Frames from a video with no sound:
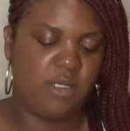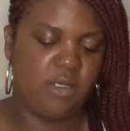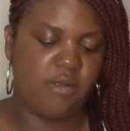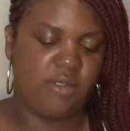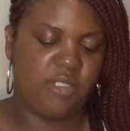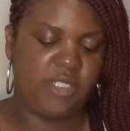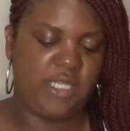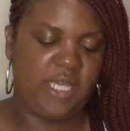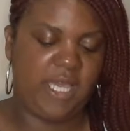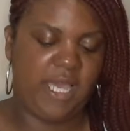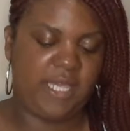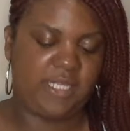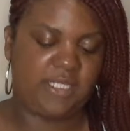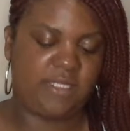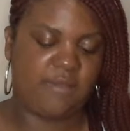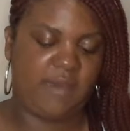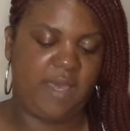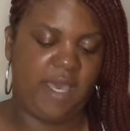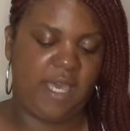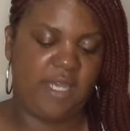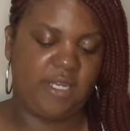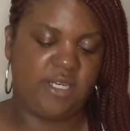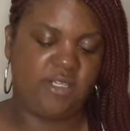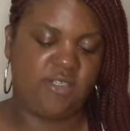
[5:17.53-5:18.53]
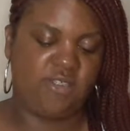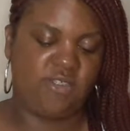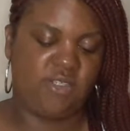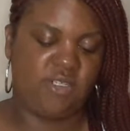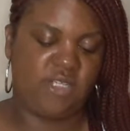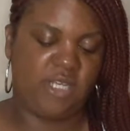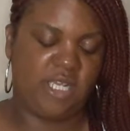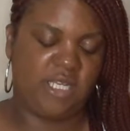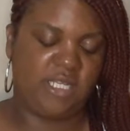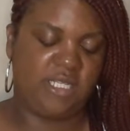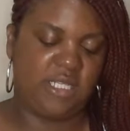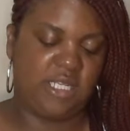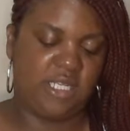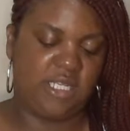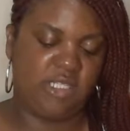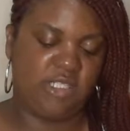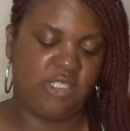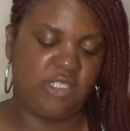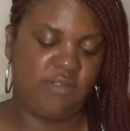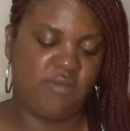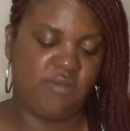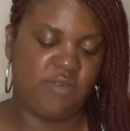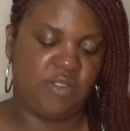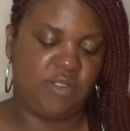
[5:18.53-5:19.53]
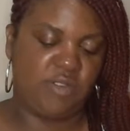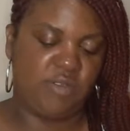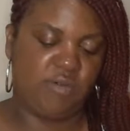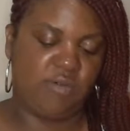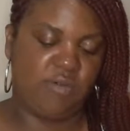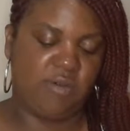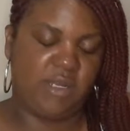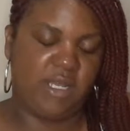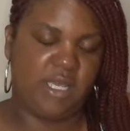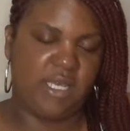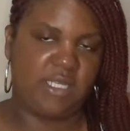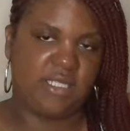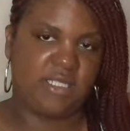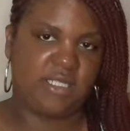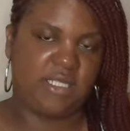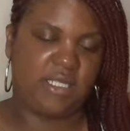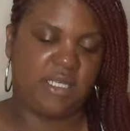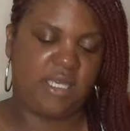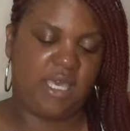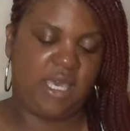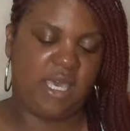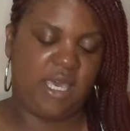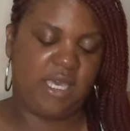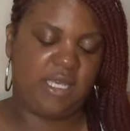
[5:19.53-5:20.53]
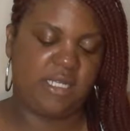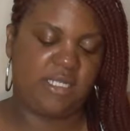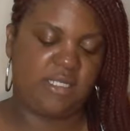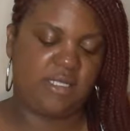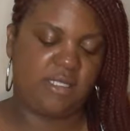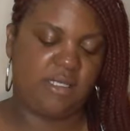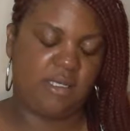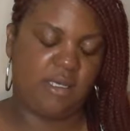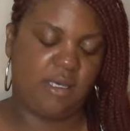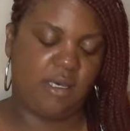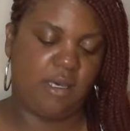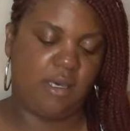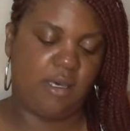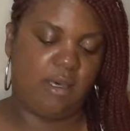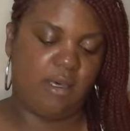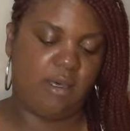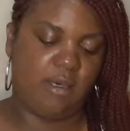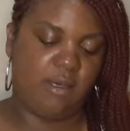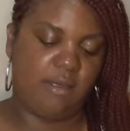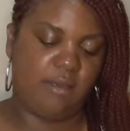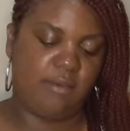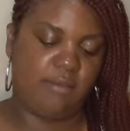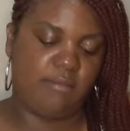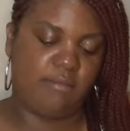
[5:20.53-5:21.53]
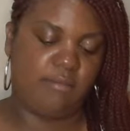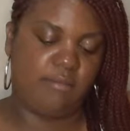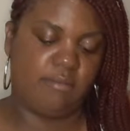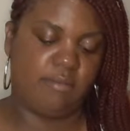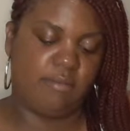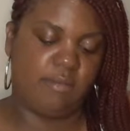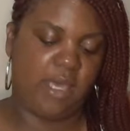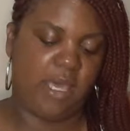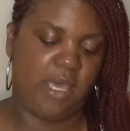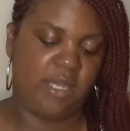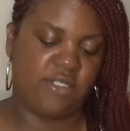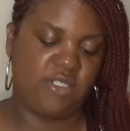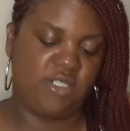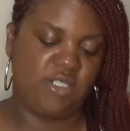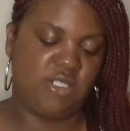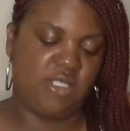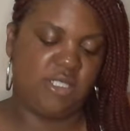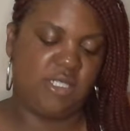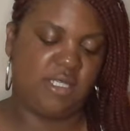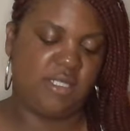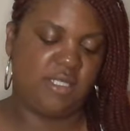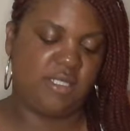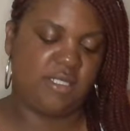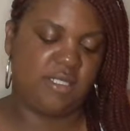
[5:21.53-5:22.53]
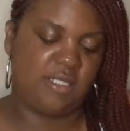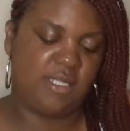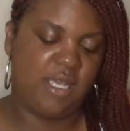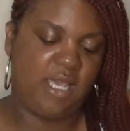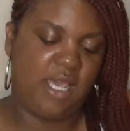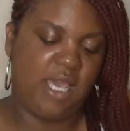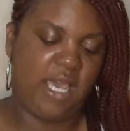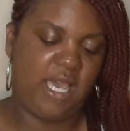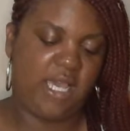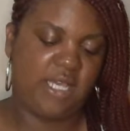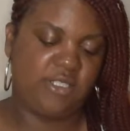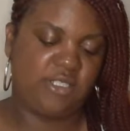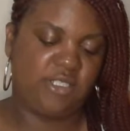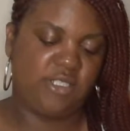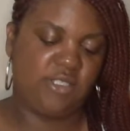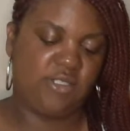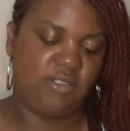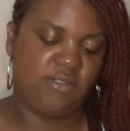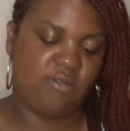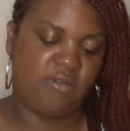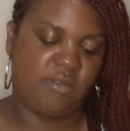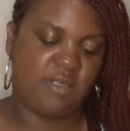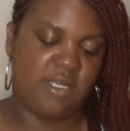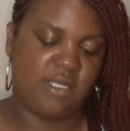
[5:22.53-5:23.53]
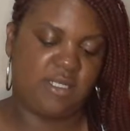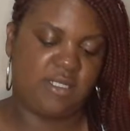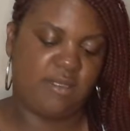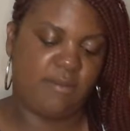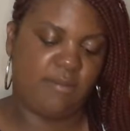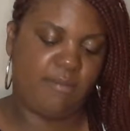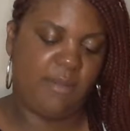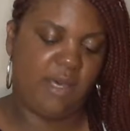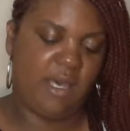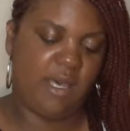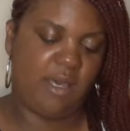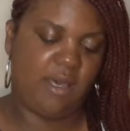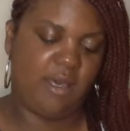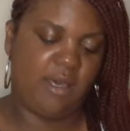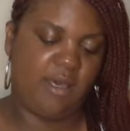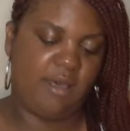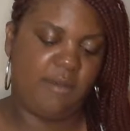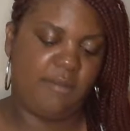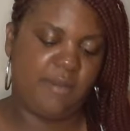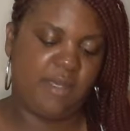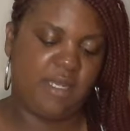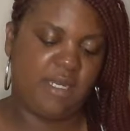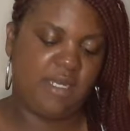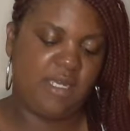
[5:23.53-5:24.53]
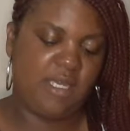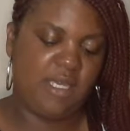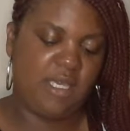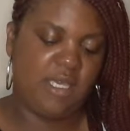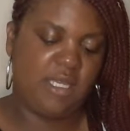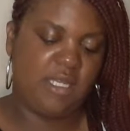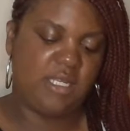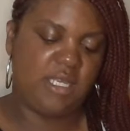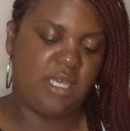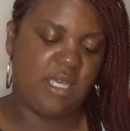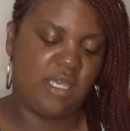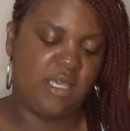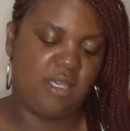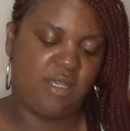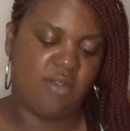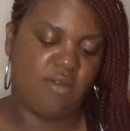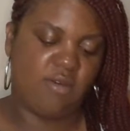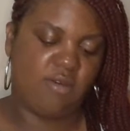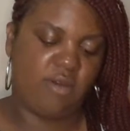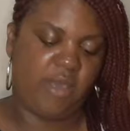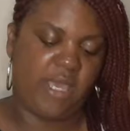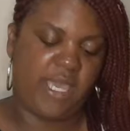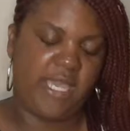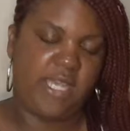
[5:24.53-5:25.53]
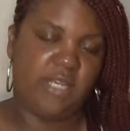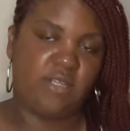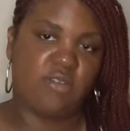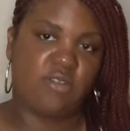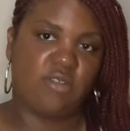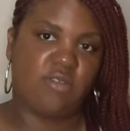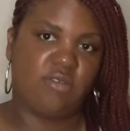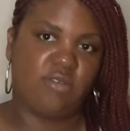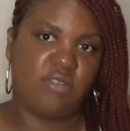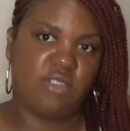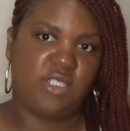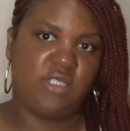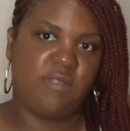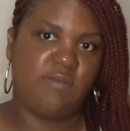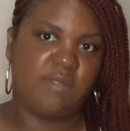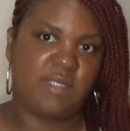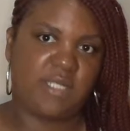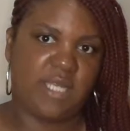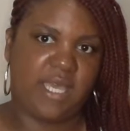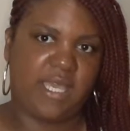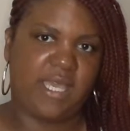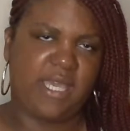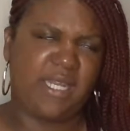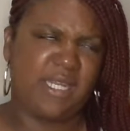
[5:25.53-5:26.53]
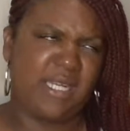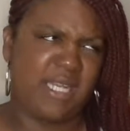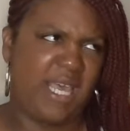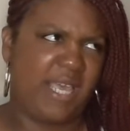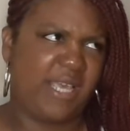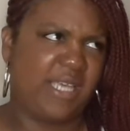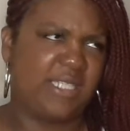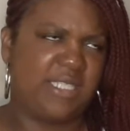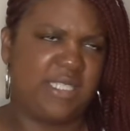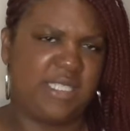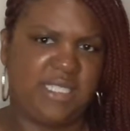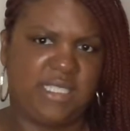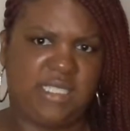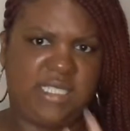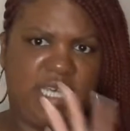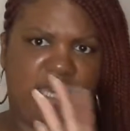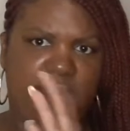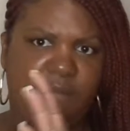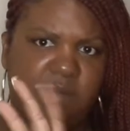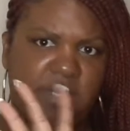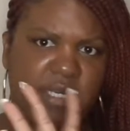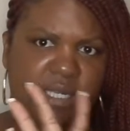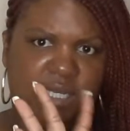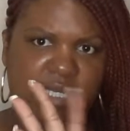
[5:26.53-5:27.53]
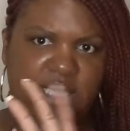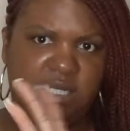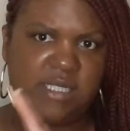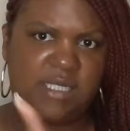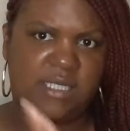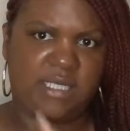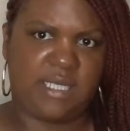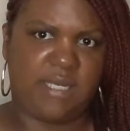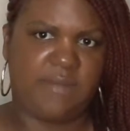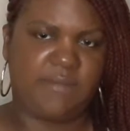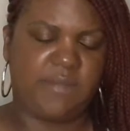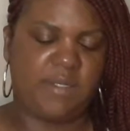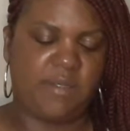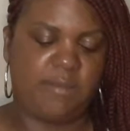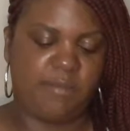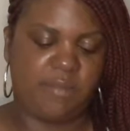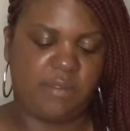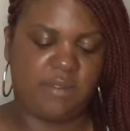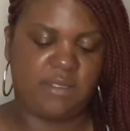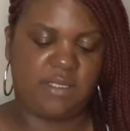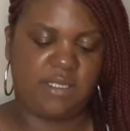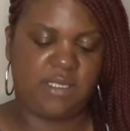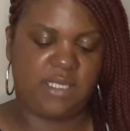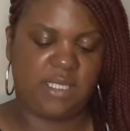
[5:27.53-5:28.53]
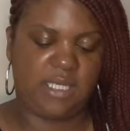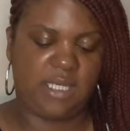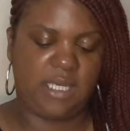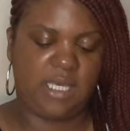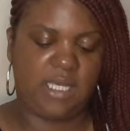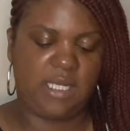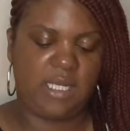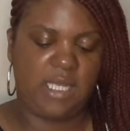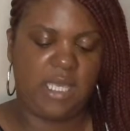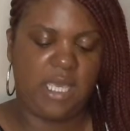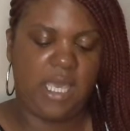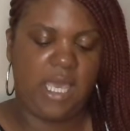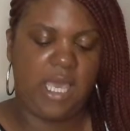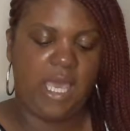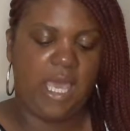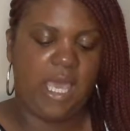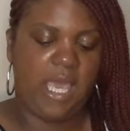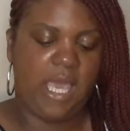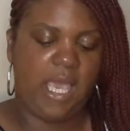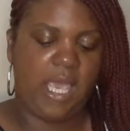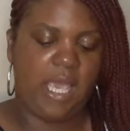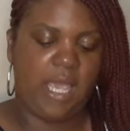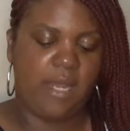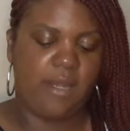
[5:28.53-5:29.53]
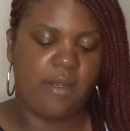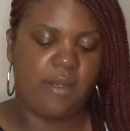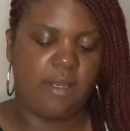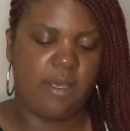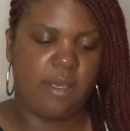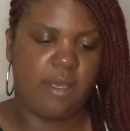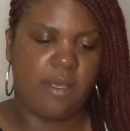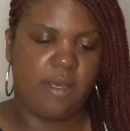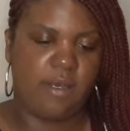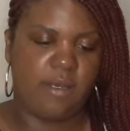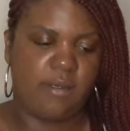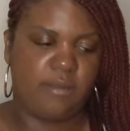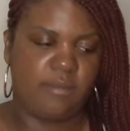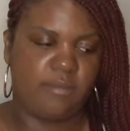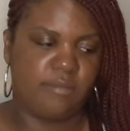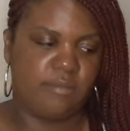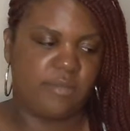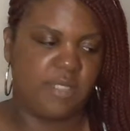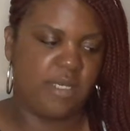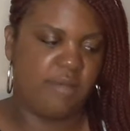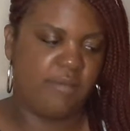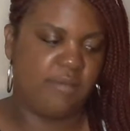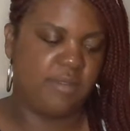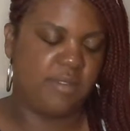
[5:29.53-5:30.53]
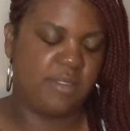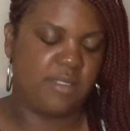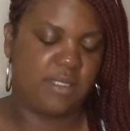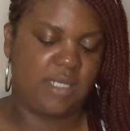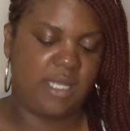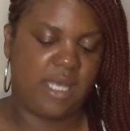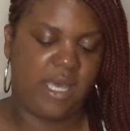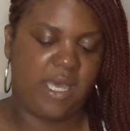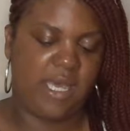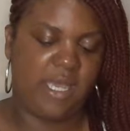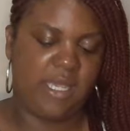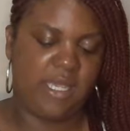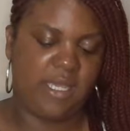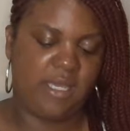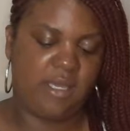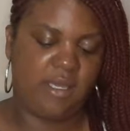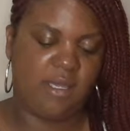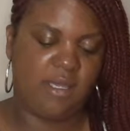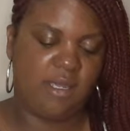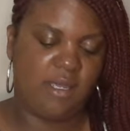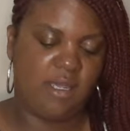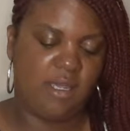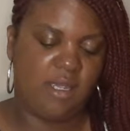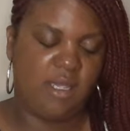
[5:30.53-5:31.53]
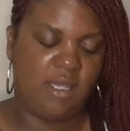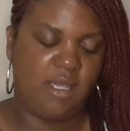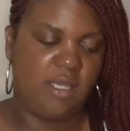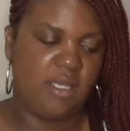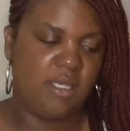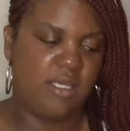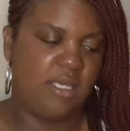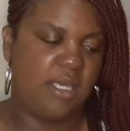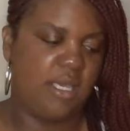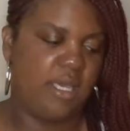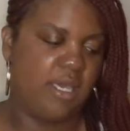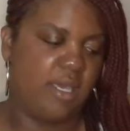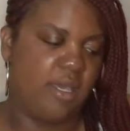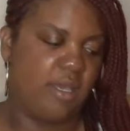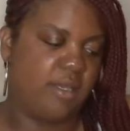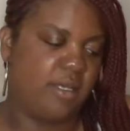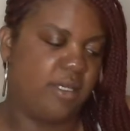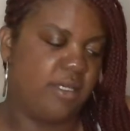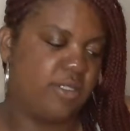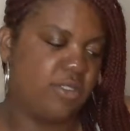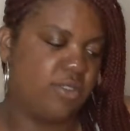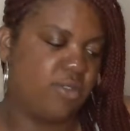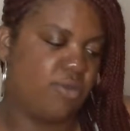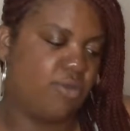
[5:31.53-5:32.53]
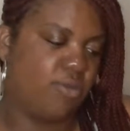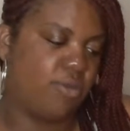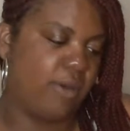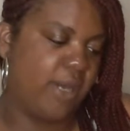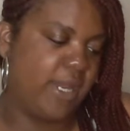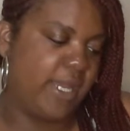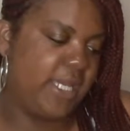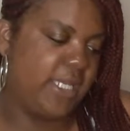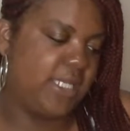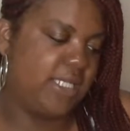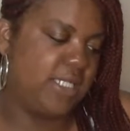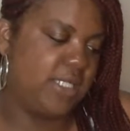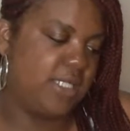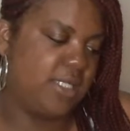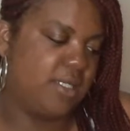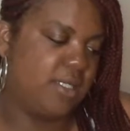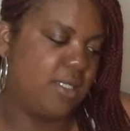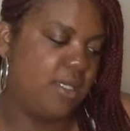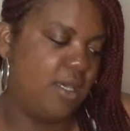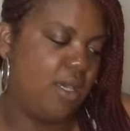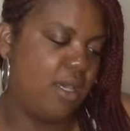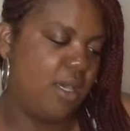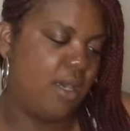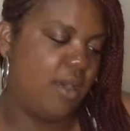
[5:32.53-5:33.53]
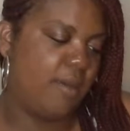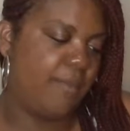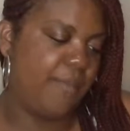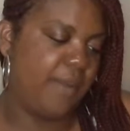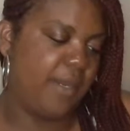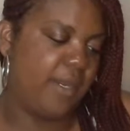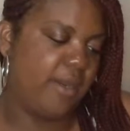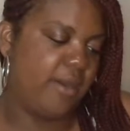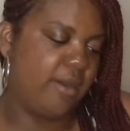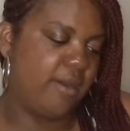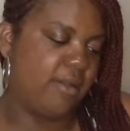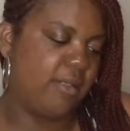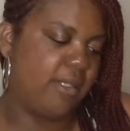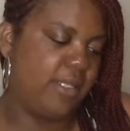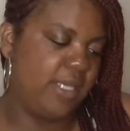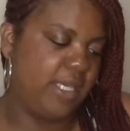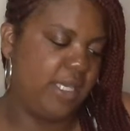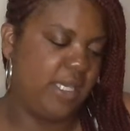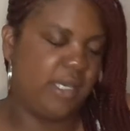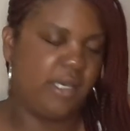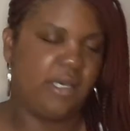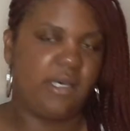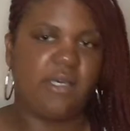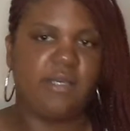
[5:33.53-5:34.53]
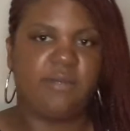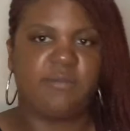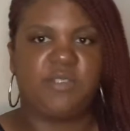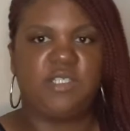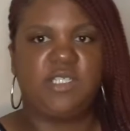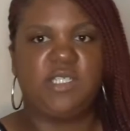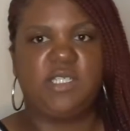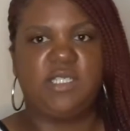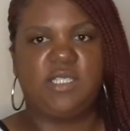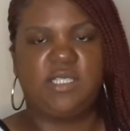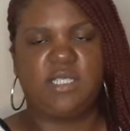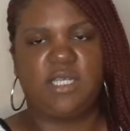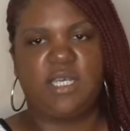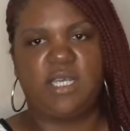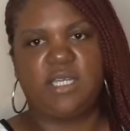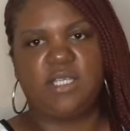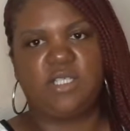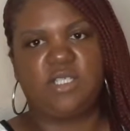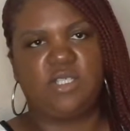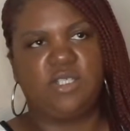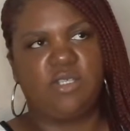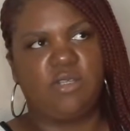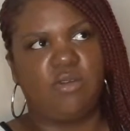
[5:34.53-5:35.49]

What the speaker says: she asked them how did they think she was doing as a, how she's doing as a mom, and they Angel told her she was like at like a 70 something percent, and they was like, yeah, because Grace apparently she said